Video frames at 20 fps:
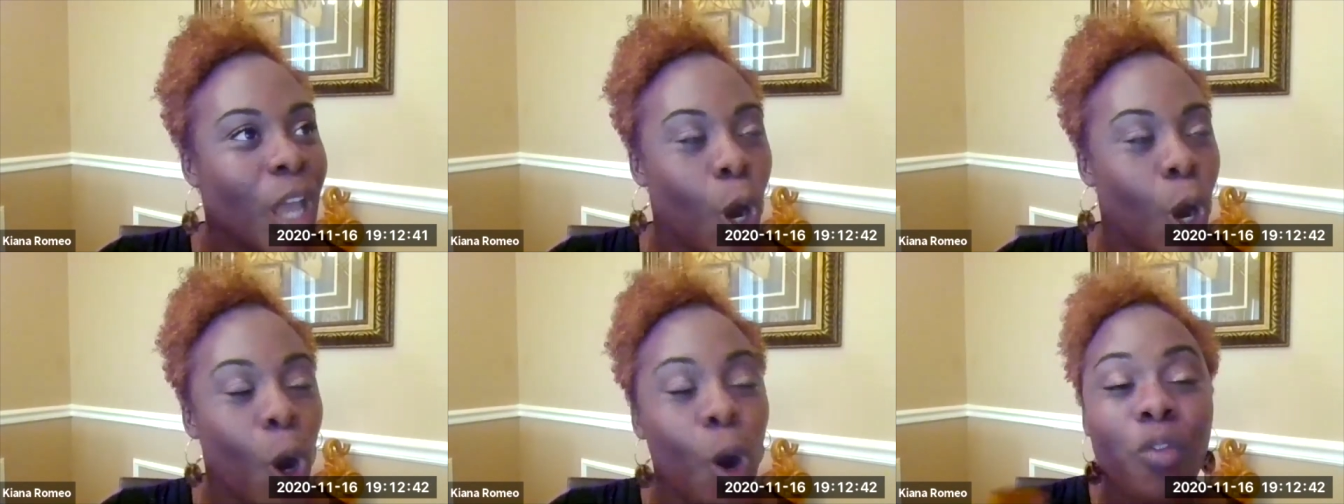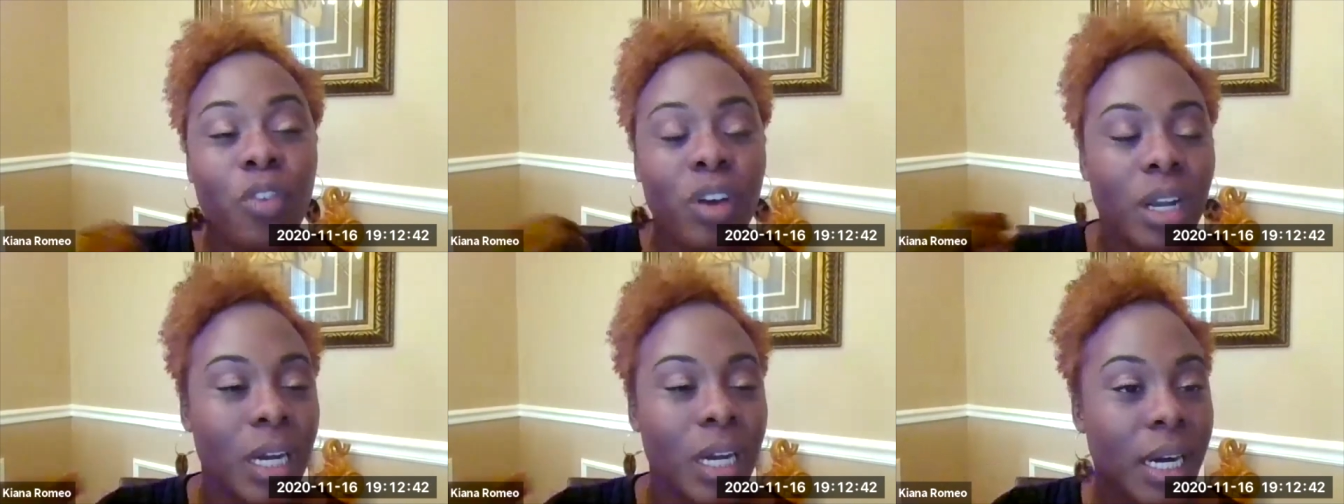
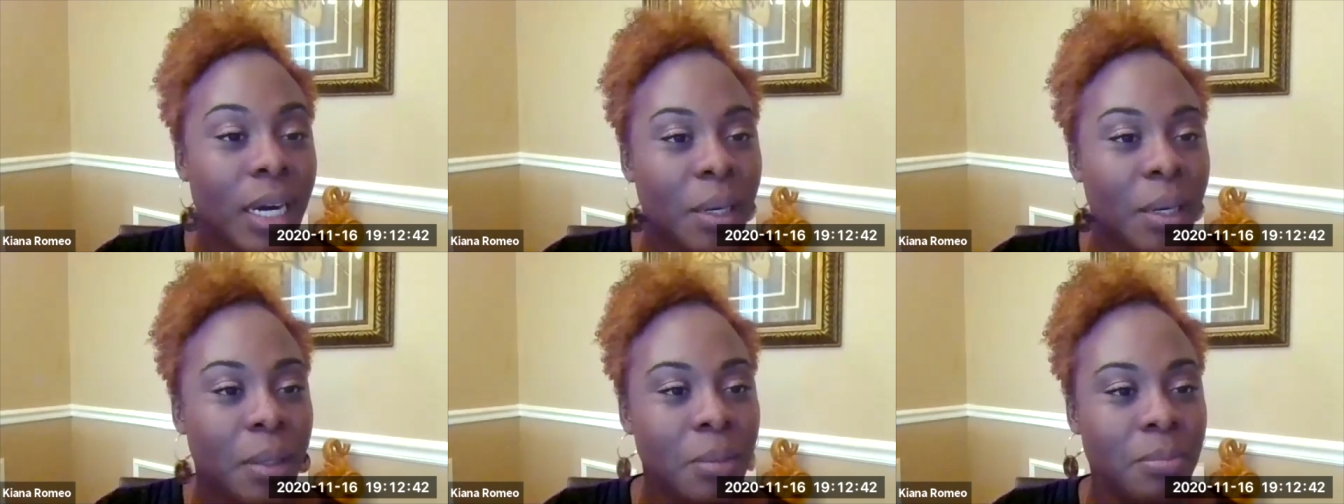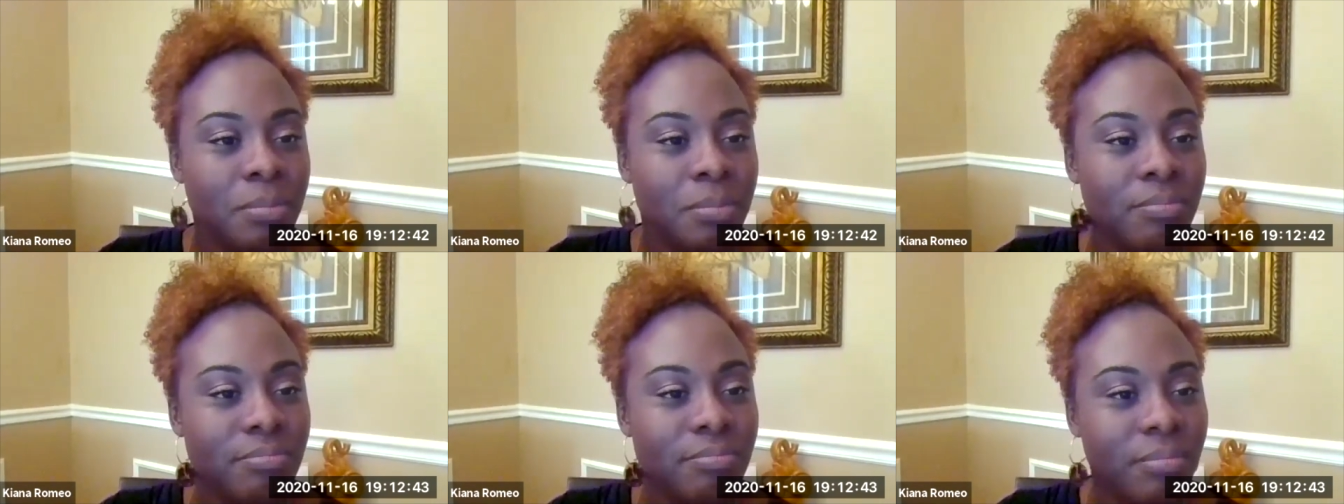
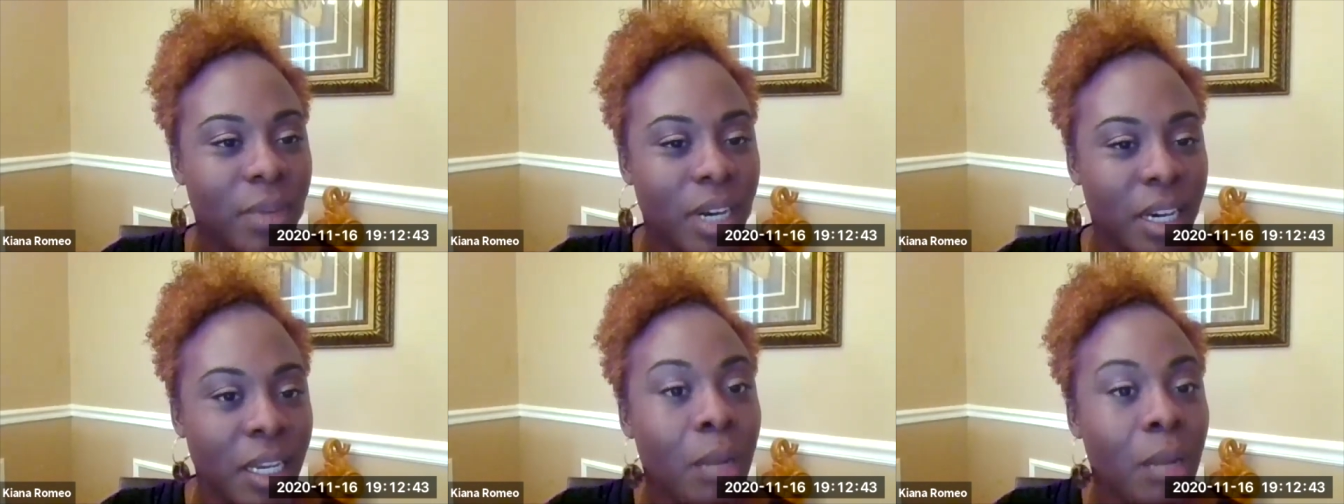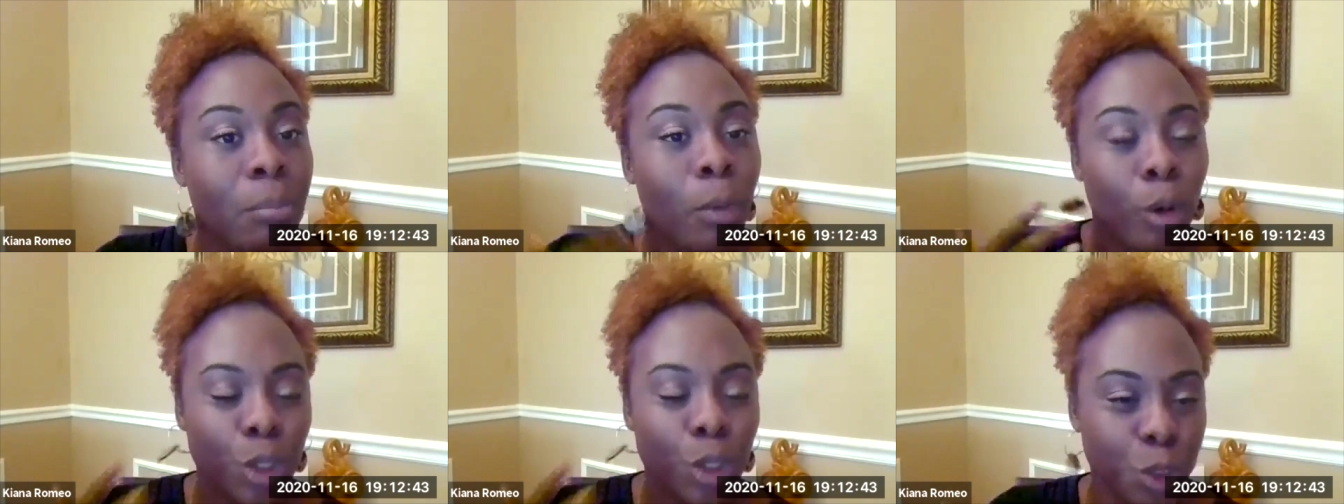overcome an
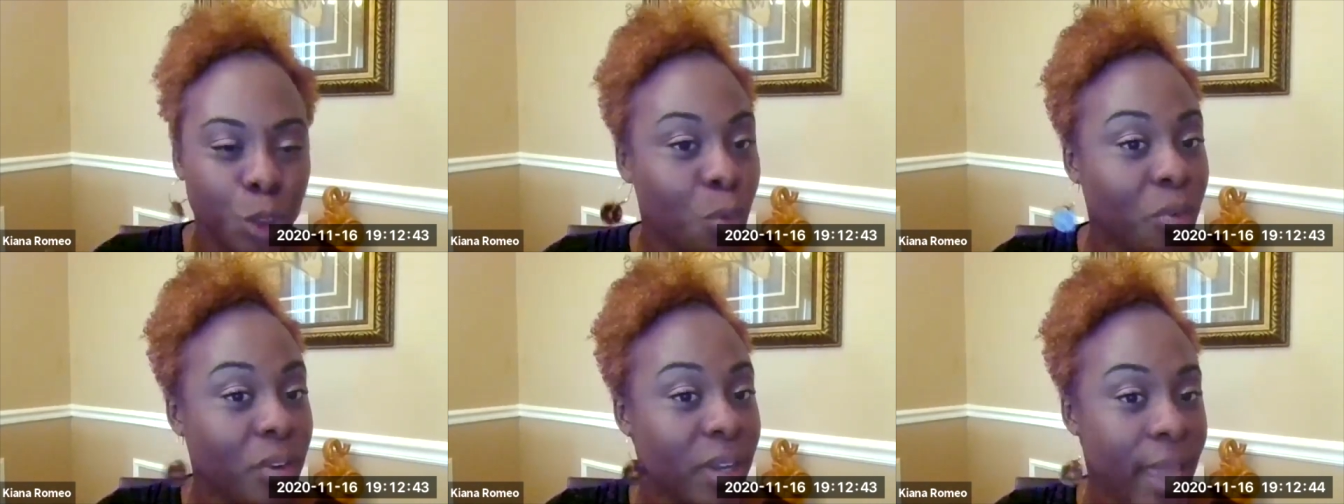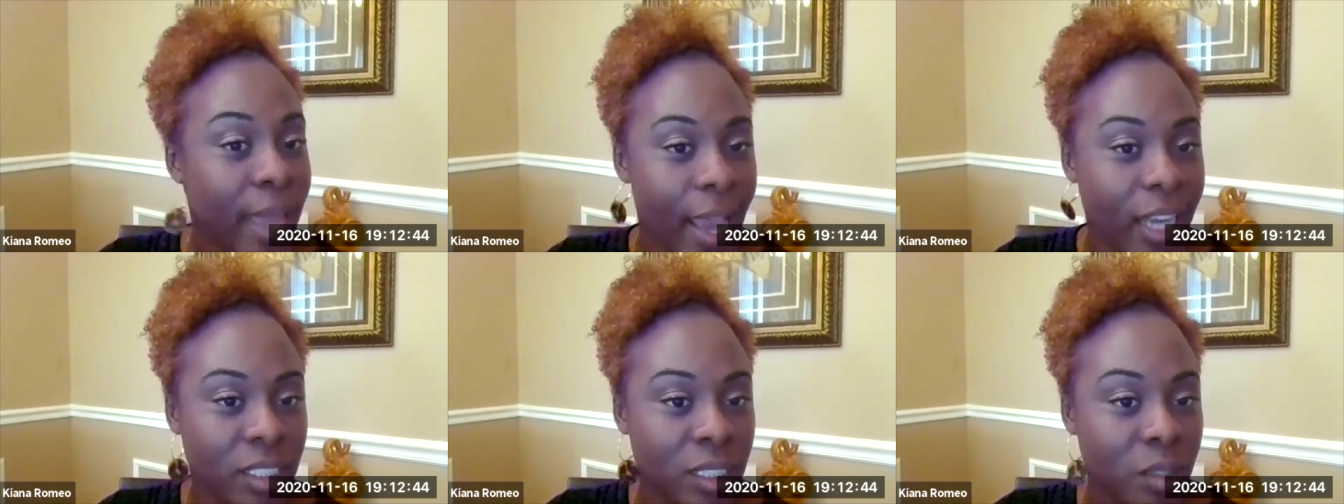emotional
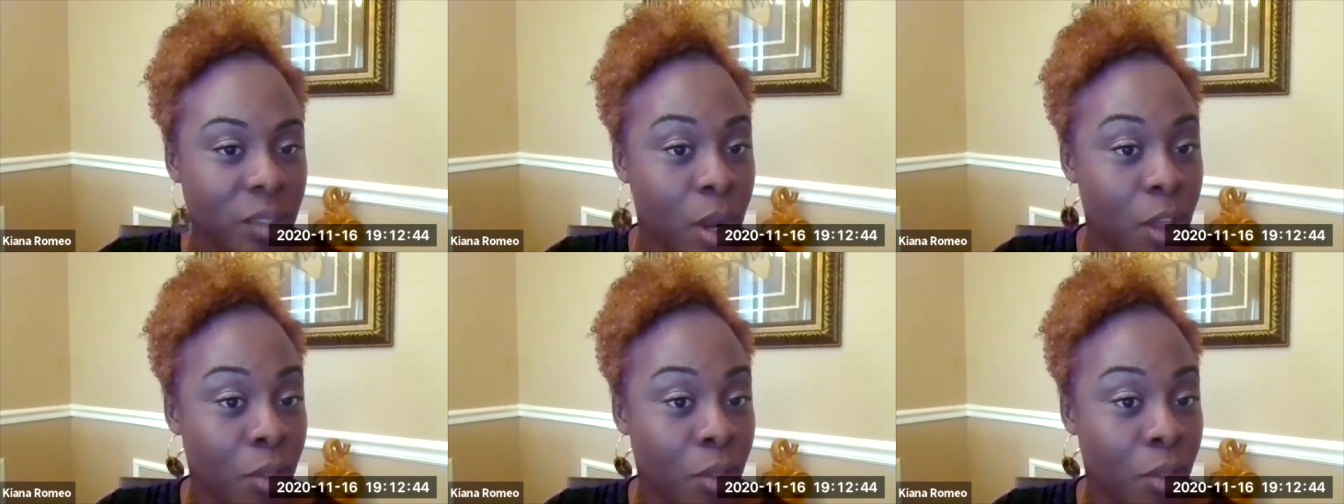reaction,